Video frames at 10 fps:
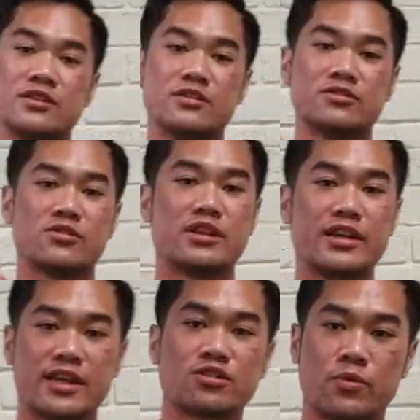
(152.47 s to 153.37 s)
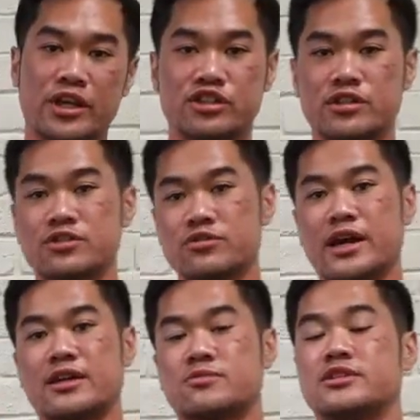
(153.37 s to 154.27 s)
So the next question you
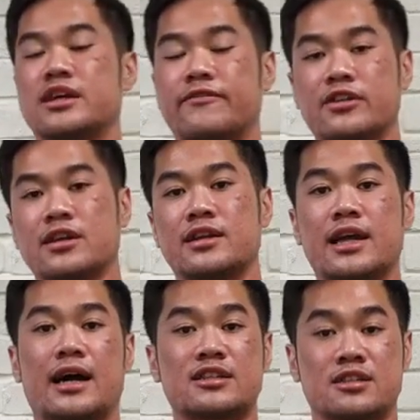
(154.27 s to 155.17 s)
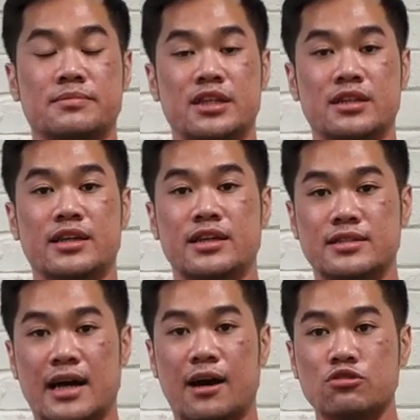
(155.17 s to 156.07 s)
guys will definitely ask me
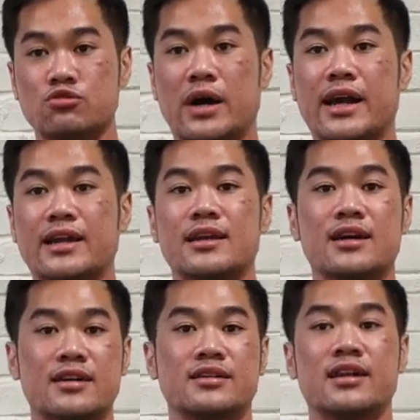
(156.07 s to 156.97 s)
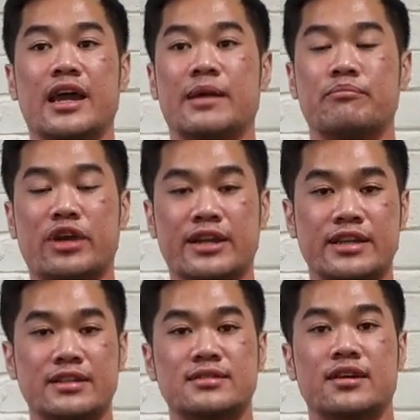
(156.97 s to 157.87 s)
is how do I learn and
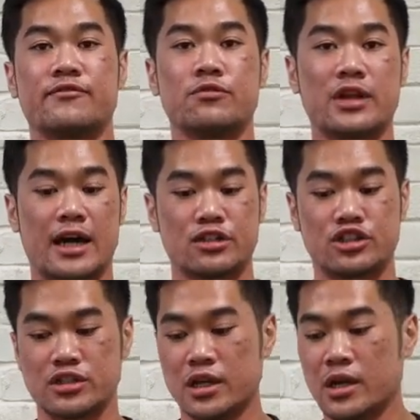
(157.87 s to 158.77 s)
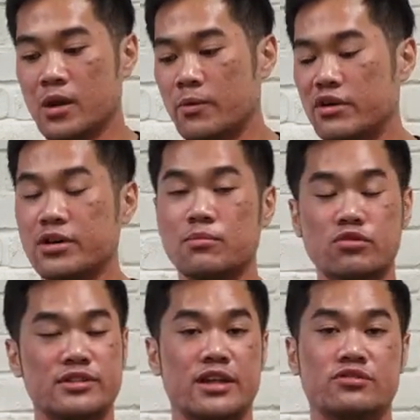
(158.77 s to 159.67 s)
practice the foot arch? Well, the
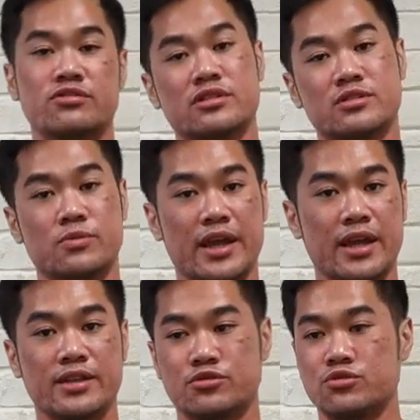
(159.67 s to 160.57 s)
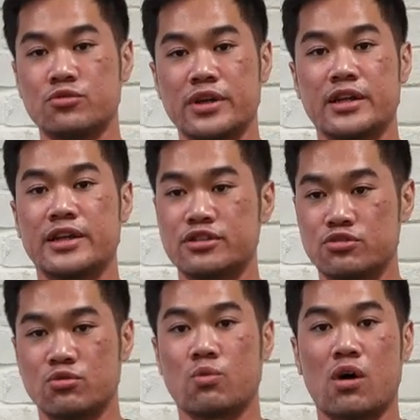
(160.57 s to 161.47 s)
most natural way to do it is
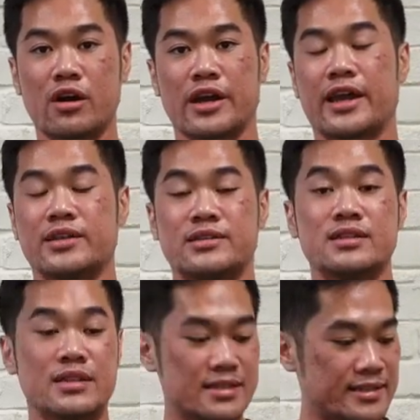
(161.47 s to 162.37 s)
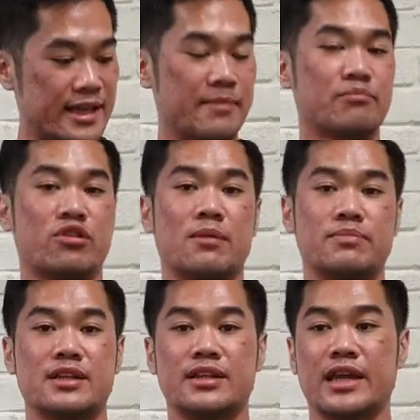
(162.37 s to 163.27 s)
to walk and stand
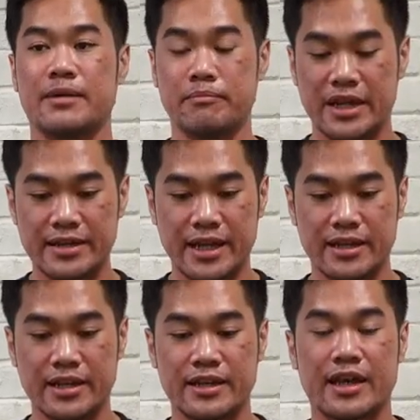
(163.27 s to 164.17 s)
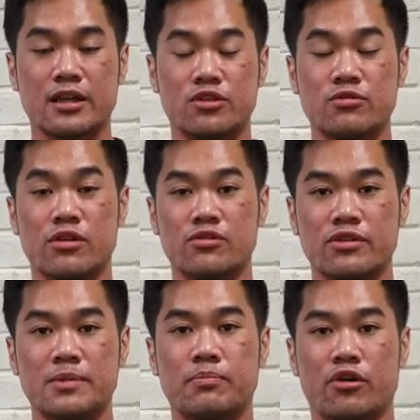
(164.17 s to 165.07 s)
properly and maintaining that
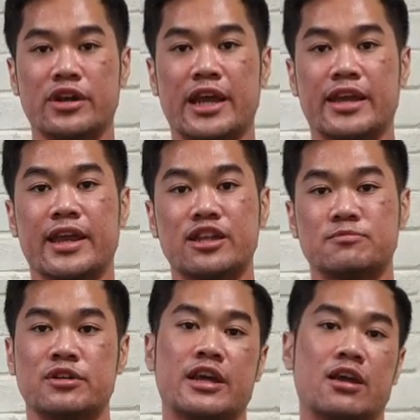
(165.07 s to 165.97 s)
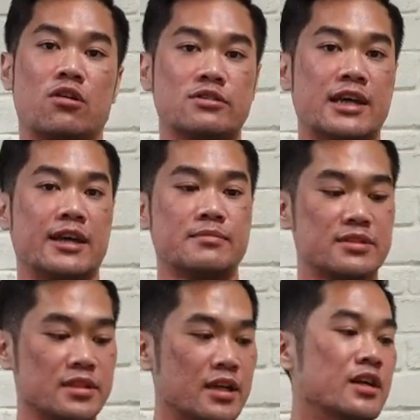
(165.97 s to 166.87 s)
three-point engagement at all
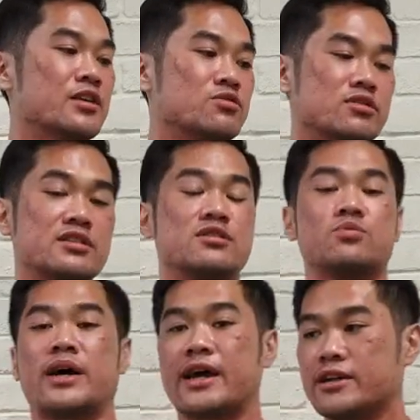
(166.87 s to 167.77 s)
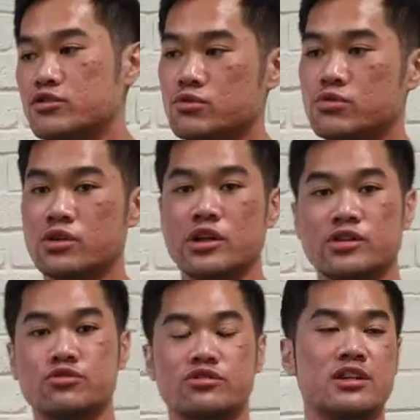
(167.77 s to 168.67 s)
times. So this is what I do.
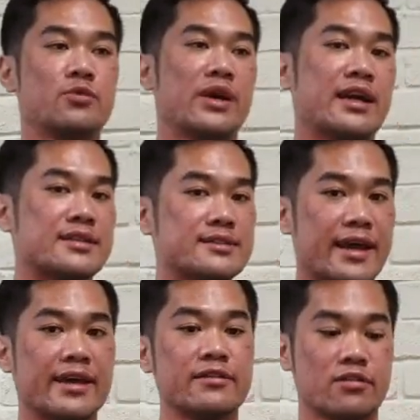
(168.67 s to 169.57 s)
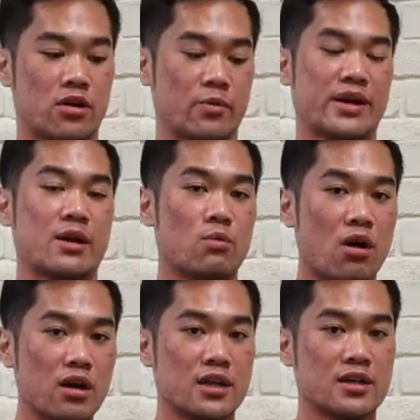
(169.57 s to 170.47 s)
Usually when I stand or when I
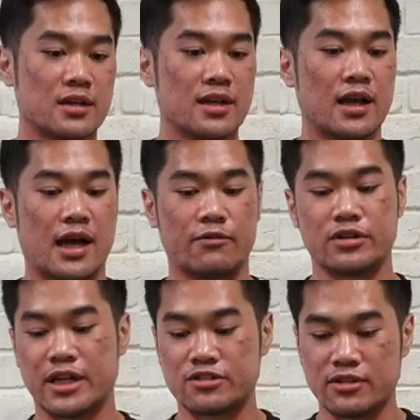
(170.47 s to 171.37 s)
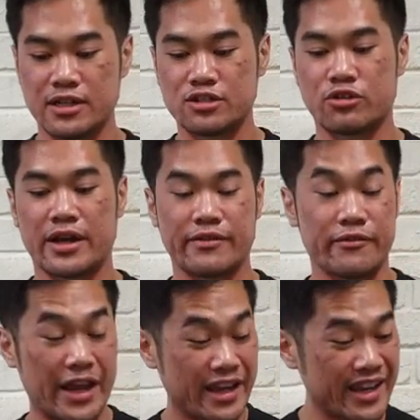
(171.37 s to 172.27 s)
walk, I will naturally try
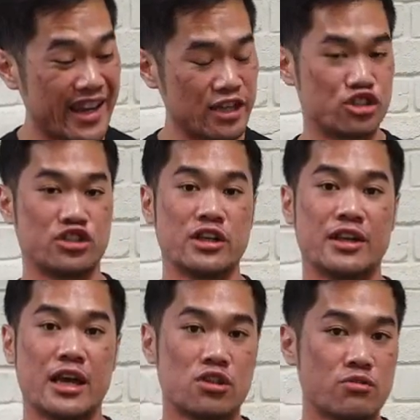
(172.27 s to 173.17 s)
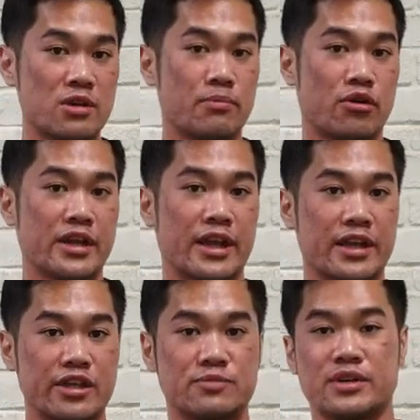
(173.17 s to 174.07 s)
and engage that three-point
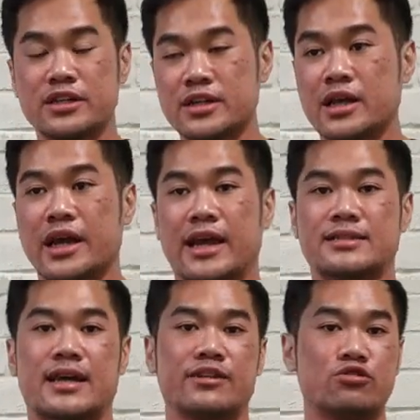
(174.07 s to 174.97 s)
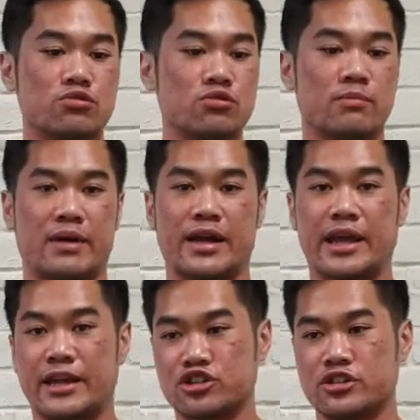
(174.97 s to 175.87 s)
engagement as I do my
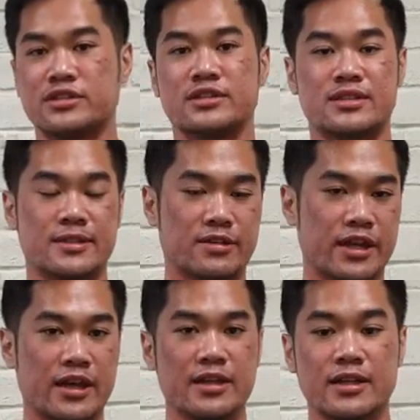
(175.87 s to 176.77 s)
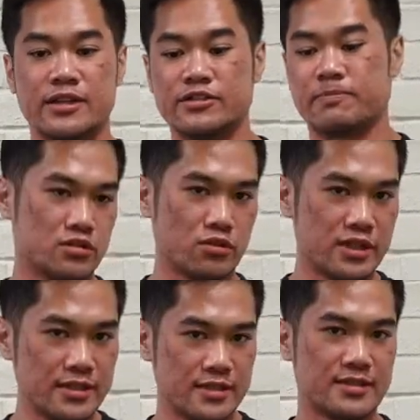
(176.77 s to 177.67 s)
actions, okay? So
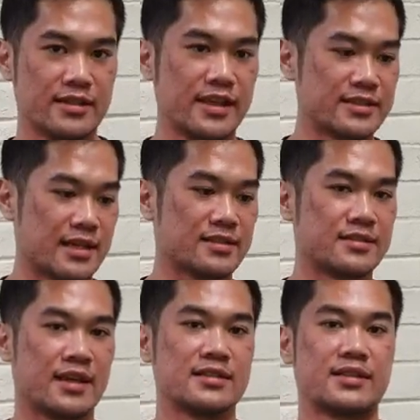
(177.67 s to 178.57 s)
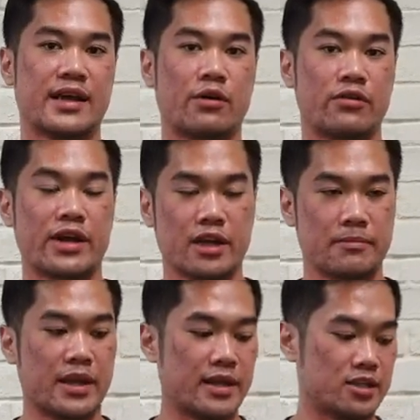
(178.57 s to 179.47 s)
this is the next exercise that I will
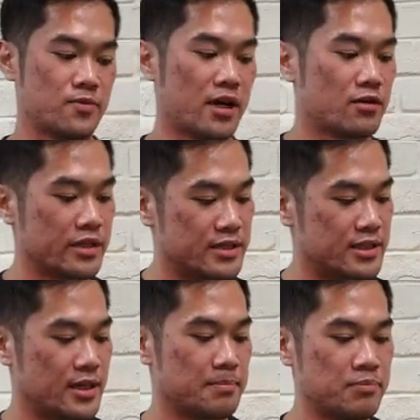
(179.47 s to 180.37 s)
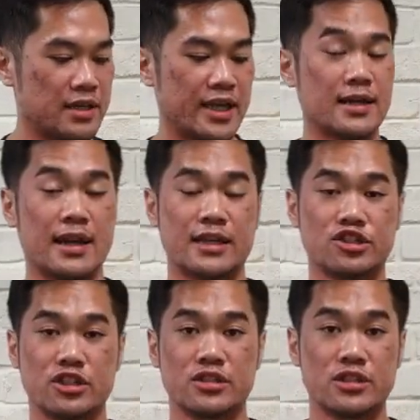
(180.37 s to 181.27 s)
recommend as well. It's a uh, plate
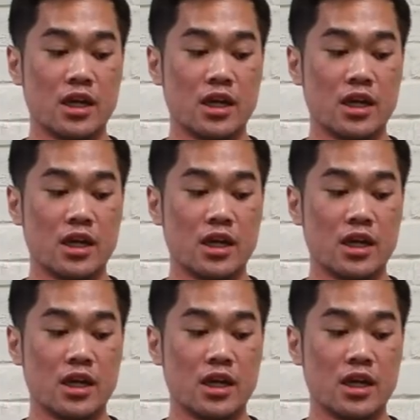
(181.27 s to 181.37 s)
lunges